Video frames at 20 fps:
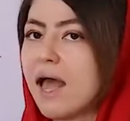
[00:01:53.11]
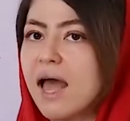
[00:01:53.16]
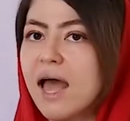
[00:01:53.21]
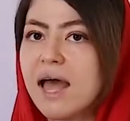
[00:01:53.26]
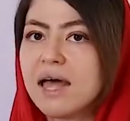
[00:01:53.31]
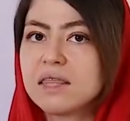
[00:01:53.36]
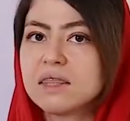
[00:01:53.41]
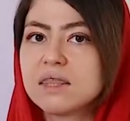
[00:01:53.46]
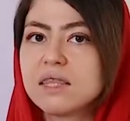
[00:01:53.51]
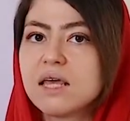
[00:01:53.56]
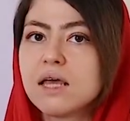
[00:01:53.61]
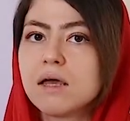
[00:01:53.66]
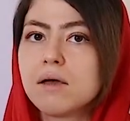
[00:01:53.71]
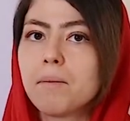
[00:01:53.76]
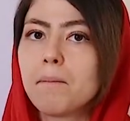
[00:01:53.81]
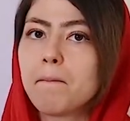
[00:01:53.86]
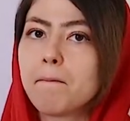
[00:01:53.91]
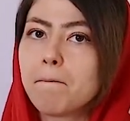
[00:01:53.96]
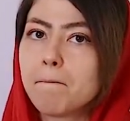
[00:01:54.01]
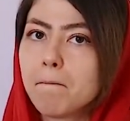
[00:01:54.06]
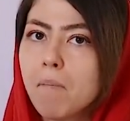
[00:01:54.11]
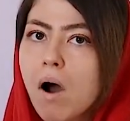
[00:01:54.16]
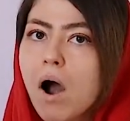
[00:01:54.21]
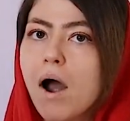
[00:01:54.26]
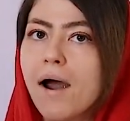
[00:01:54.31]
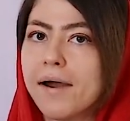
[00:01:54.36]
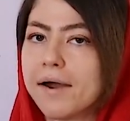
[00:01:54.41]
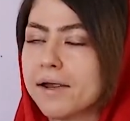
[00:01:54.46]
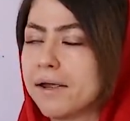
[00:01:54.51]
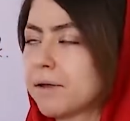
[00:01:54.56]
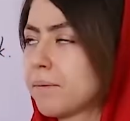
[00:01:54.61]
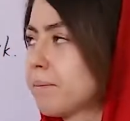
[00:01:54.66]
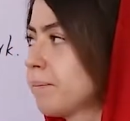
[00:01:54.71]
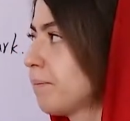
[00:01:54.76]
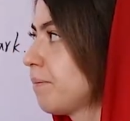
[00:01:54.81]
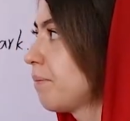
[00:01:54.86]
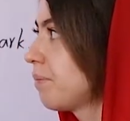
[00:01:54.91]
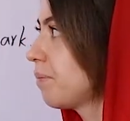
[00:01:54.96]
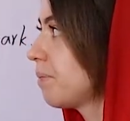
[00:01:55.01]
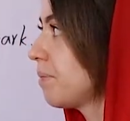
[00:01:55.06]
at the park.
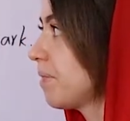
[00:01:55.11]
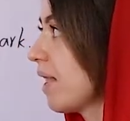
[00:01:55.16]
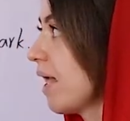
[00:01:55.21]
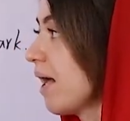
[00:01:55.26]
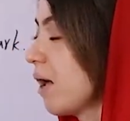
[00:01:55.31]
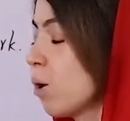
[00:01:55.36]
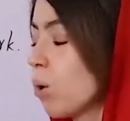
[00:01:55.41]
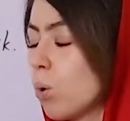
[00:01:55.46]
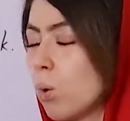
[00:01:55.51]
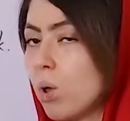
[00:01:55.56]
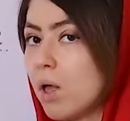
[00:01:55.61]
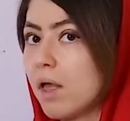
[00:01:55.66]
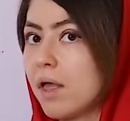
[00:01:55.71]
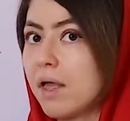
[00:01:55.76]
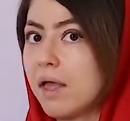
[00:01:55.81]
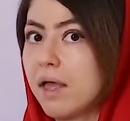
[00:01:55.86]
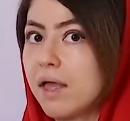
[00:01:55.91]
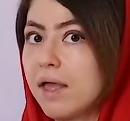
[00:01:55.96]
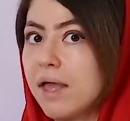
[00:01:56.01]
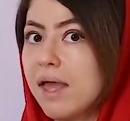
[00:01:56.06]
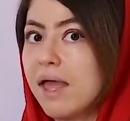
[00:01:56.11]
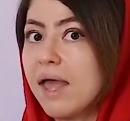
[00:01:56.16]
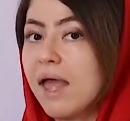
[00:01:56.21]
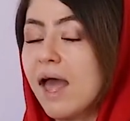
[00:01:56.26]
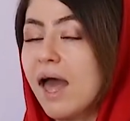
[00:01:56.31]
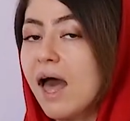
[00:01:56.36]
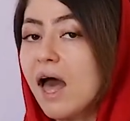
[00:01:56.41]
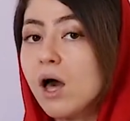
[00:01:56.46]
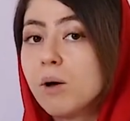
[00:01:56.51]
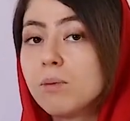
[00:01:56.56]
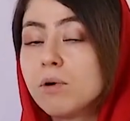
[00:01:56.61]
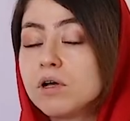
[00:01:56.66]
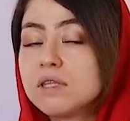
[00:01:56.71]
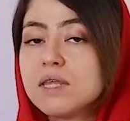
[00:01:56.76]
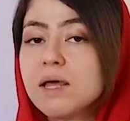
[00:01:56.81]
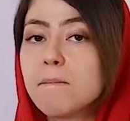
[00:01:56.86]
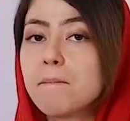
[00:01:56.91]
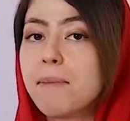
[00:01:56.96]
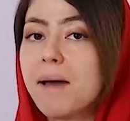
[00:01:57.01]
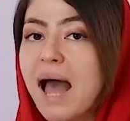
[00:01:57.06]
Now, how
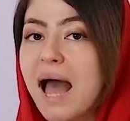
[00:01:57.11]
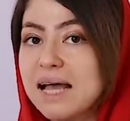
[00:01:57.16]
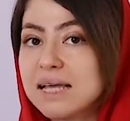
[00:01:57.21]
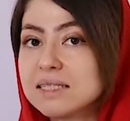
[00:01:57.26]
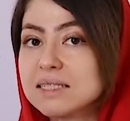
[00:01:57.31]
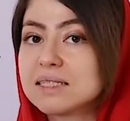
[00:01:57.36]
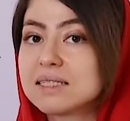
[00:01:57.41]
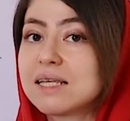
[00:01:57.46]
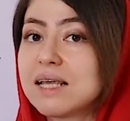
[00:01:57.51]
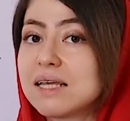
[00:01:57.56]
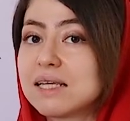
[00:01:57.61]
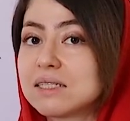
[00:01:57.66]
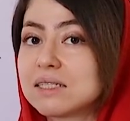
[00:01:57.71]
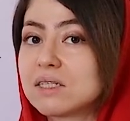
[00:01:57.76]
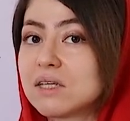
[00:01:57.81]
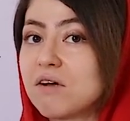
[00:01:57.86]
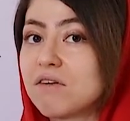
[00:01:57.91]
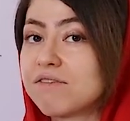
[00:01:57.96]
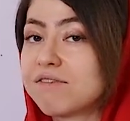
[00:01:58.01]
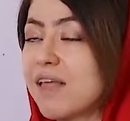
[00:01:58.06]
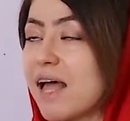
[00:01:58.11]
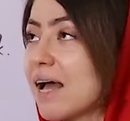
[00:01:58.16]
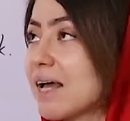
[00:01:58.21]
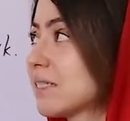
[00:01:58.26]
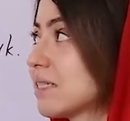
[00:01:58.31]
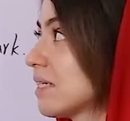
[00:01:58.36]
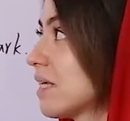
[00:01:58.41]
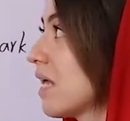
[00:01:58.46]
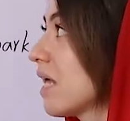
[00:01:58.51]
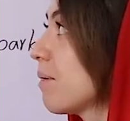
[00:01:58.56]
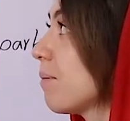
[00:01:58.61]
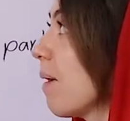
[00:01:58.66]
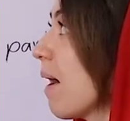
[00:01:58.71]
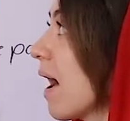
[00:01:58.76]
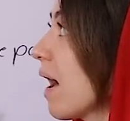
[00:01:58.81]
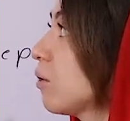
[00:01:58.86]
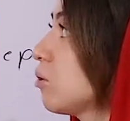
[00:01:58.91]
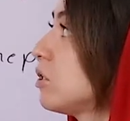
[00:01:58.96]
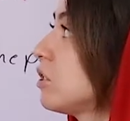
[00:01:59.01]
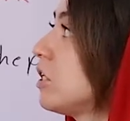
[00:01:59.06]
about the past tense of that?
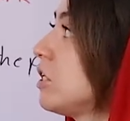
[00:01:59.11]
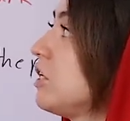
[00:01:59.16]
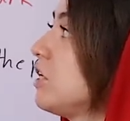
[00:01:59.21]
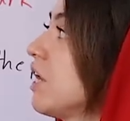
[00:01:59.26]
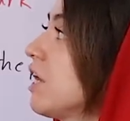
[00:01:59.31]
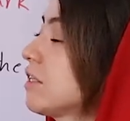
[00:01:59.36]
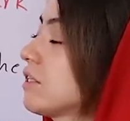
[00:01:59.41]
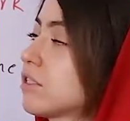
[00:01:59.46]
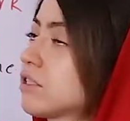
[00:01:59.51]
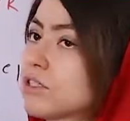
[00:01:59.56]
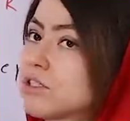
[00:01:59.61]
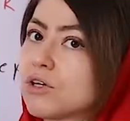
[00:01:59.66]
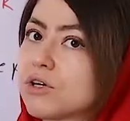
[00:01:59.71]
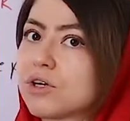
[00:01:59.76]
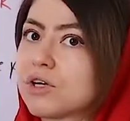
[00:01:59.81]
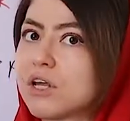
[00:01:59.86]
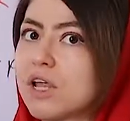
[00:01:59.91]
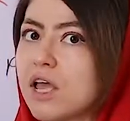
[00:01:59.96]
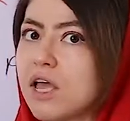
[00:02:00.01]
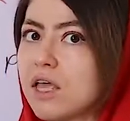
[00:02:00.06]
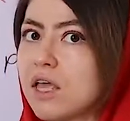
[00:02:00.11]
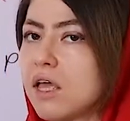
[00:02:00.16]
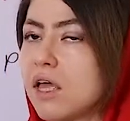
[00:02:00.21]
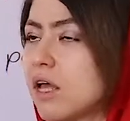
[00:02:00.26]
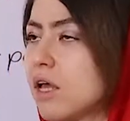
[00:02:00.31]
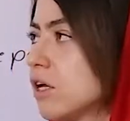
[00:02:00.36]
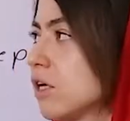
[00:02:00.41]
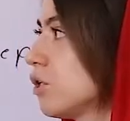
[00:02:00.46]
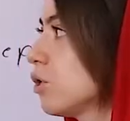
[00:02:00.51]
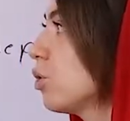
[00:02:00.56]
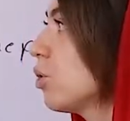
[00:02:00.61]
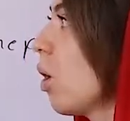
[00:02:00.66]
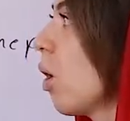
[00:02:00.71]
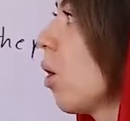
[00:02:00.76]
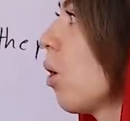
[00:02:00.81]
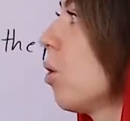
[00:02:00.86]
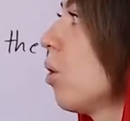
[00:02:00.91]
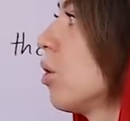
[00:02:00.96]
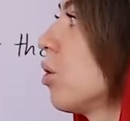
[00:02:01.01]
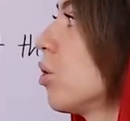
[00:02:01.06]
About yesterday. So,